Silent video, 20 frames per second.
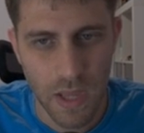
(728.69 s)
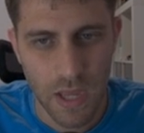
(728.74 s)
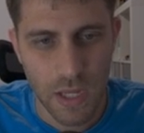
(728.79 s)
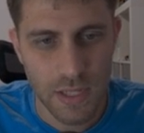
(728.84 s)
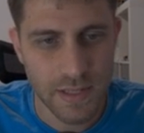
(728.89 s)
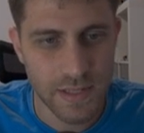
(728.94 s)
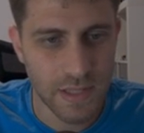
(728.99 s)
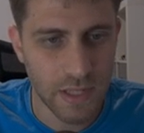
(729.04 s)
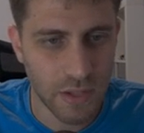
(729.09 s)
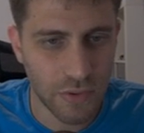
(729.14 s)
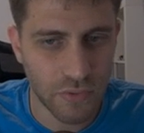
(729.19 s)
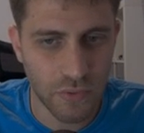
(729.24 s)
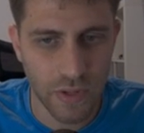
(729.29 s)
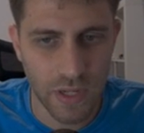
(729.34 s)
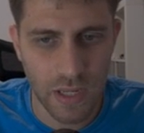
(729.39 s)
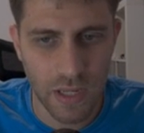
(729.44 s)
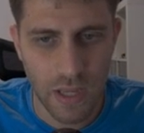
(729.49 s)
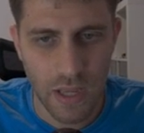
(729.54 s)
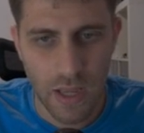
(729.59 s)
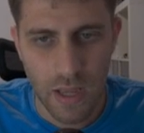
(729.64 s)

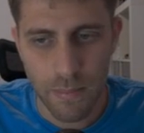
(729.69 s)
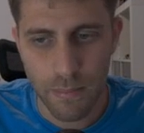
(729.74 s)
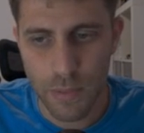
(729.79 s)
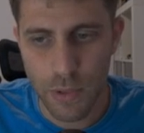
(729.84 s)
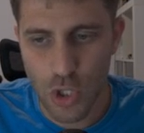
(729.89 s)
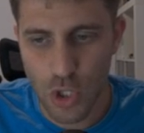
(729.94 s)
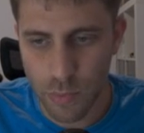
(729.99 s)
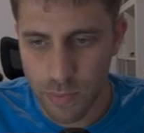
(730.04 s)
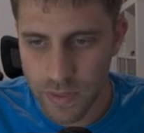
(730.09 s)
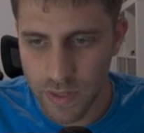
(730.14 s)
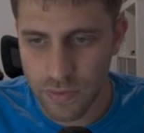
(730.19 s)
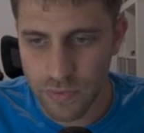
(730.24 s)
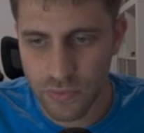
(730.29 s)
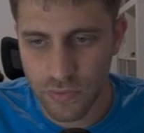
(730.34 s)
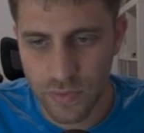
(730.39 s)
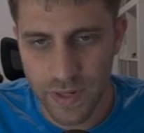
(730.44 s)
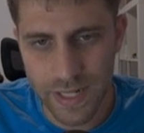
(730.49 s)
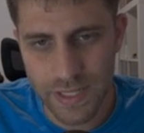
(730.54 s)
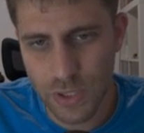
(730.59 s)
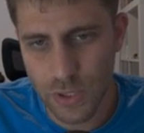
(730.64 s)
c3, bishop
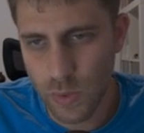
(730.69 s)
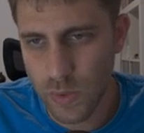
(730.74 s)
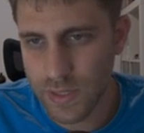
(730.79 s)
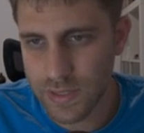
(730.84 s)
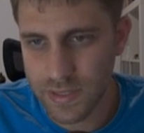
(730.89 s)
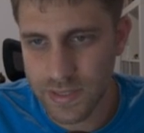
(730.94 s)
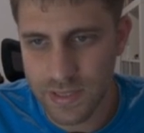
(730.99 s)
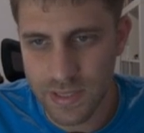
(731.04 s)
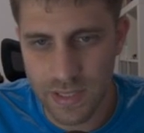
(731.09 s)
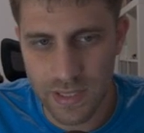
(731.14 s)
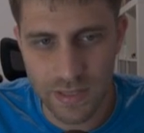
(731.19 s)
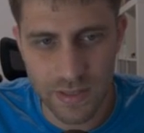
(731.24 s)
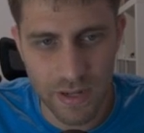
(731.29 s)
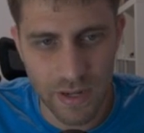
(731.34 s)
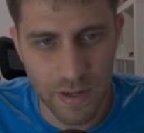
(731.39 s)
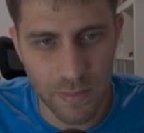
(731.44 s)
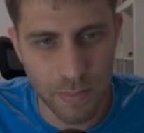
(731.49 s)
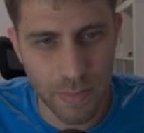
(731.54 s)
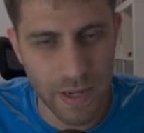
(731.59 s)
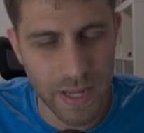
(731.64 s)
e3. As you can see, they
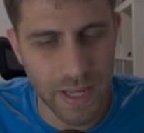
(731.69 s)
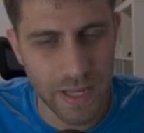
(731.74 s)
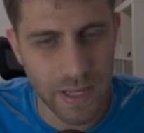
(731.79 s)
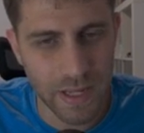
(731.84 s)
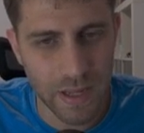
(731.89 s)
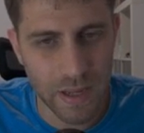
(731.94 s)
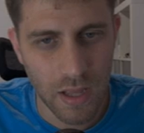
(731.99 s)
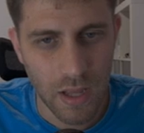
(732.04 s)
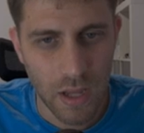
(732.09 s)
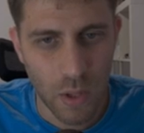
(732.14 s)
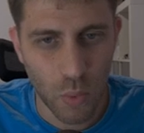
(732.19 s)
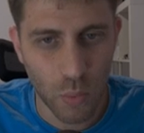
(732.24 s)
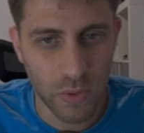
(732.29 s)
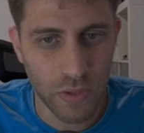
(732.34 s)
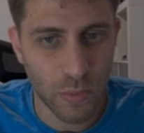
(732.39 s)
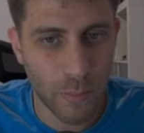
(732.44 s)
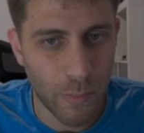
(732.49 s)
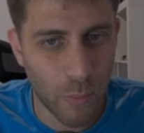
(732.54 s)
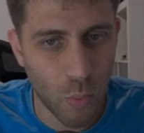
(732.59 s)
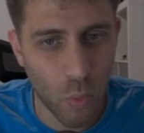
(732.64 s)
are playing
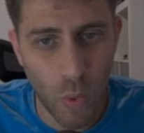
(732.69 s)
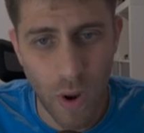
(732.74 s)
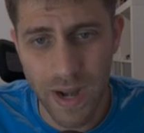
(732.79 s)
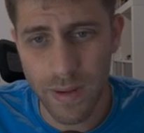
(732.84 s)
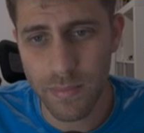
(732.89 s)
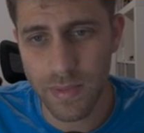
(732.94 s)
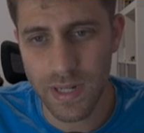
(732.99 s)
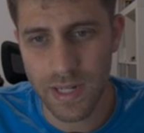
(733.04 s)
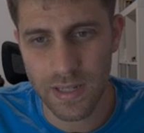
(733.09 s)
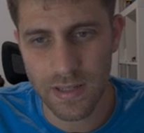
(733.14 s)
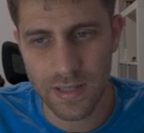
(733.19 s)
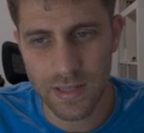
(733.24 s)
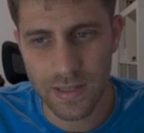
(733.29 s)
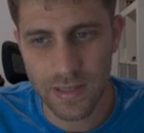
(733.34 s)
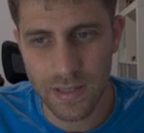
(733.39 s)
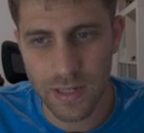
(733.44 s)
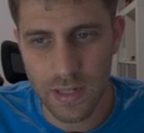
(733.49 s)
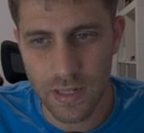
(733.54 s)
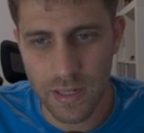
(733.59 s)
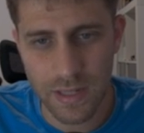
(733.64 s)
with 1 minute in
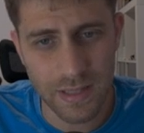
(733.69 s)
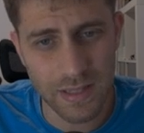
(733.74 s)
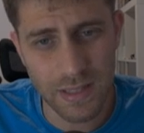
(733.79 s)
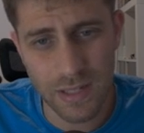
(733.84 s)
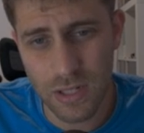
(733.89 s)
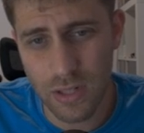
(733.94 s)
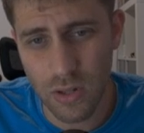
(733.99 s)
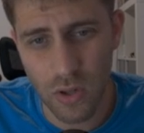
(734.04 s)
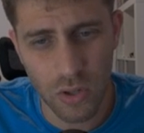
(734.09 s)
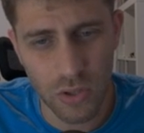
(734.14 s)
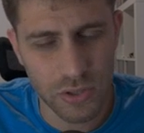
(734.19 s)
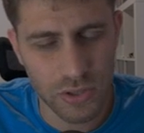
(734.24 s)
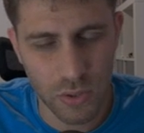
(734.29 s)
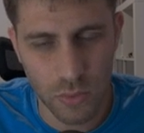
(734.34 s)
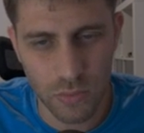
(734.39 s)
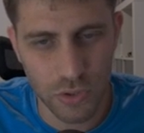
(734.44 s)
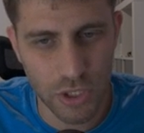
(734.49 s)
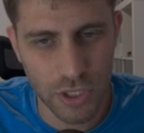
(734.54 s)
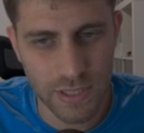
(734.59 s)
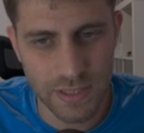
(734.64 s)
the clock.
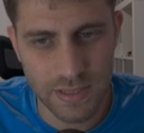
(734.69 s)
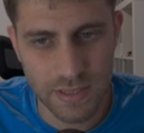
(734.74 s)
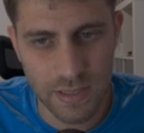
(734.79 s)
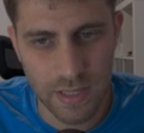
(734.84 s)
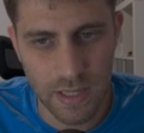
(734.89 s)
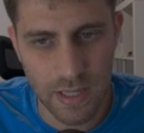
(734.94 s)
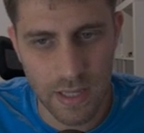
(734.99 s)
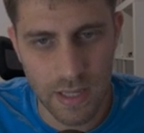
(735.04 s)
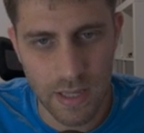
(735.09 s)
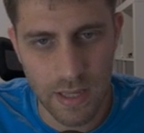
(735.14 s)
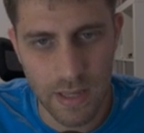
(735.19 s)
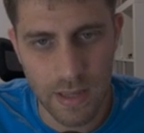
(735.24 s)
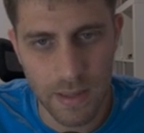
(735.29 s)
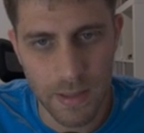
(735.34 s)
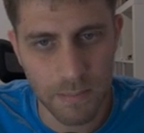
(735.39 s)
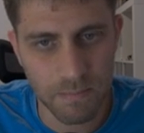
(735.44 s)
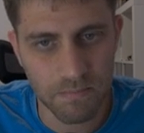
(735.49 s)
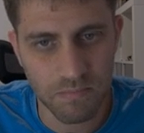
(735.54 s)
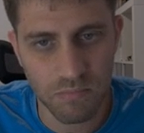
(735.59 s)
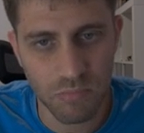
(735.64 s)
So just
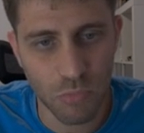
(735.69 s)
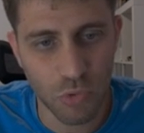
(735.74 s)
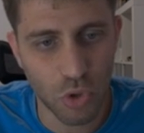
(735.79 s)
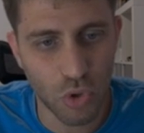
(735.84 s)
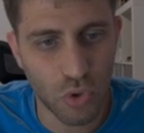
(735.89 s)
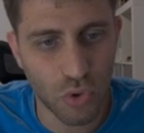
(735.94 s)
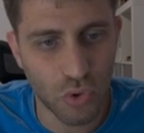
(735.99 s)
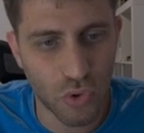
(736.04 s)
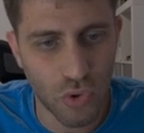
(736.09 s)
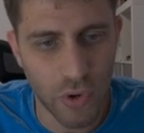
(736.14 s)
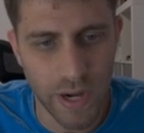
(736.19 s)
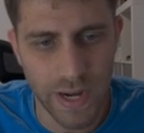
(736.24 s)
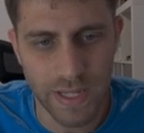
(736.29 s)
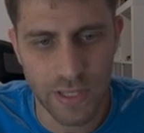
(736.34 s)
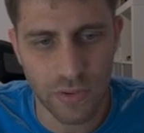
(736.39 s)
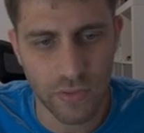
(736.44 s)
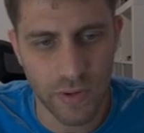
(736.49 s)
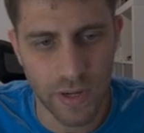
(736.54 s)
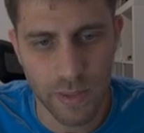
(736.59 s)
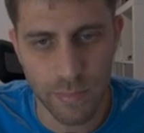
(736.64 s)

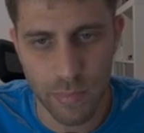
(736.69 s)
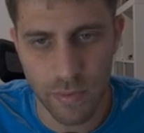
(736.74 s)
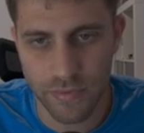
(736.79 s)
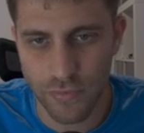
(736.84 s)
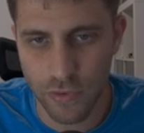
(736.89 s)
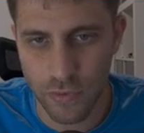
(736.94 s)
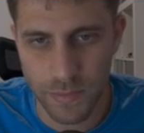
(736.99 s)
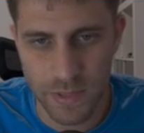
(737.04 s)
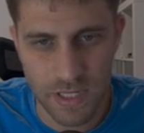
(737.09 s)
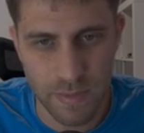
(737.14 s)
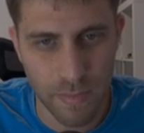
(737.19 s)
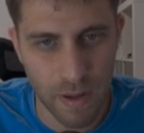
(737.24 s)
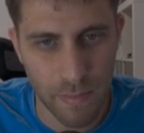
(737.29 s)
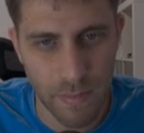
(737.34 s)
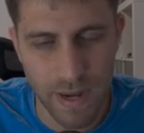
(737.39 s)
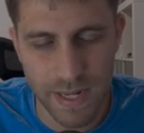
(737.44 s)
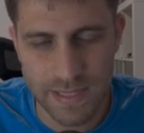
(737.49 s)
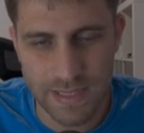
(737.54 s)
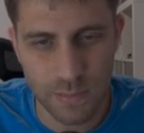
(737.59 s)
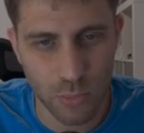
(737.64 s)
great performance by
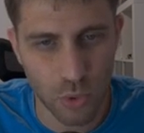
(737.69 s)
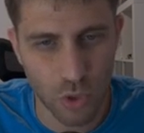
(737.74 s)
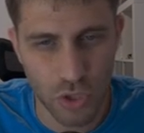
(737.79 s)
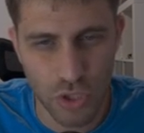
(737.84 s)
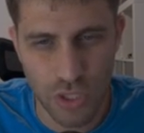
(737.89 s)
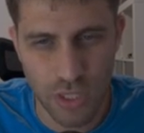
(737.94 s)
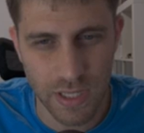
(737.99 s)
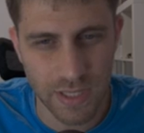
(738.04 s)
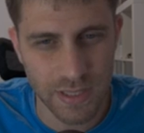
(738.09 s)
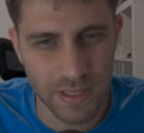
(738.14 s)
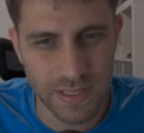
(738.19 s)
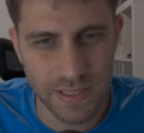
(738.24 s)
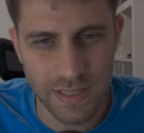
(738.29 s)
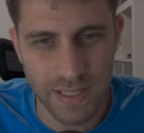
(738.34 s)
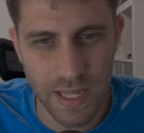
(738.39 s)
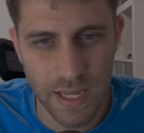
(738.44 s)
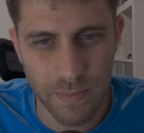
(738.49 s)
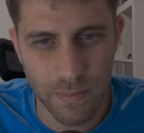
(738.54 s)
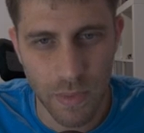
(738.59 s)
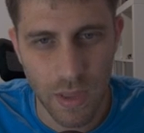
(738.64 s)
Maxim Rothstein in this
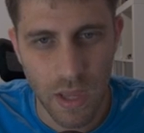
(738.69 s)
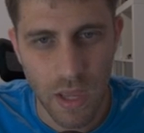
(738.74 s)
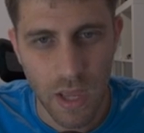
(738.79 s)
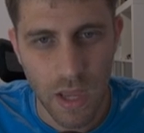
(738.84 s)
game.